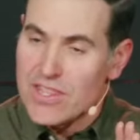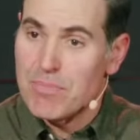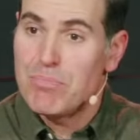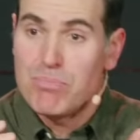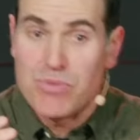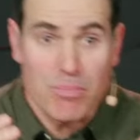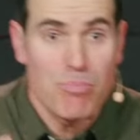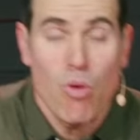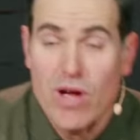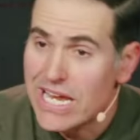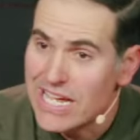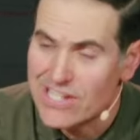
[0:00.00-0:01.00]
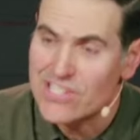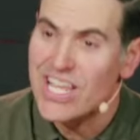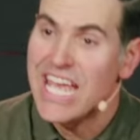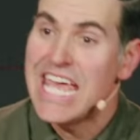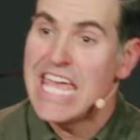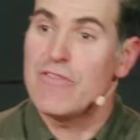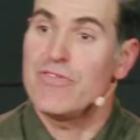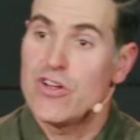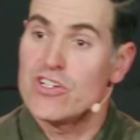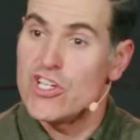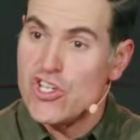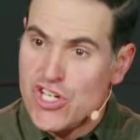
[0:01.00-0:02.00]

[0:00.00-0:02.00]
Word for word: The, the point is, if there's a